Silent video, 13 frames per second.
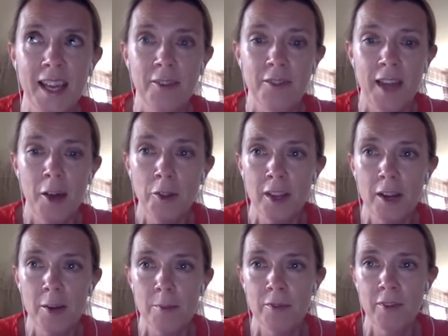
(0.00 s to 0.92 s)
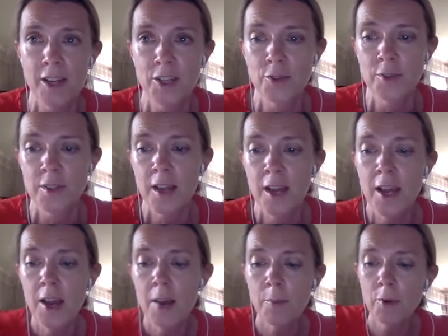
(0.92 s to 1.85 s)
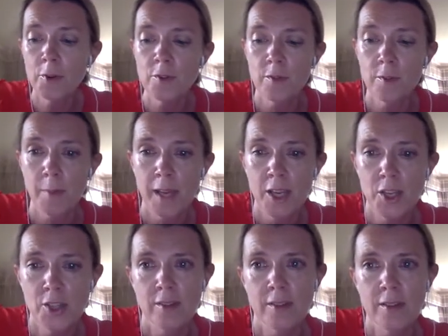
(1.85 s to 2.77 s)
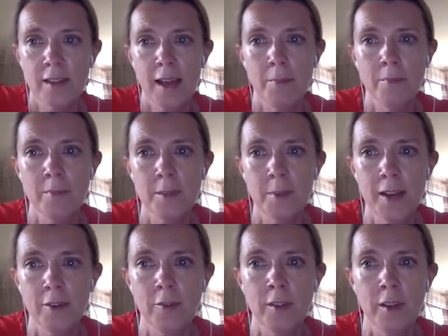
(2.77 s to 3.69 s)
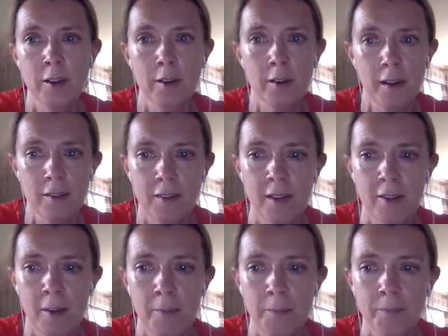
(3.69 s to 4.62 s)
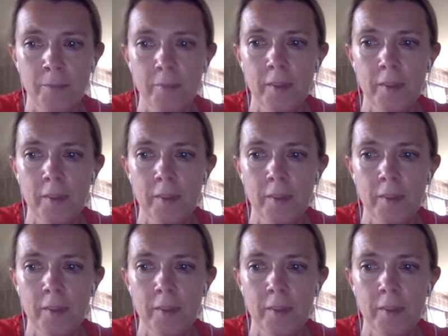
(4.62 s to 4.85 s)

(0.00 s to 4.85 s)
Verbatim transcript: of the healthcare professionals, but also of the patients, um, depending on their their um,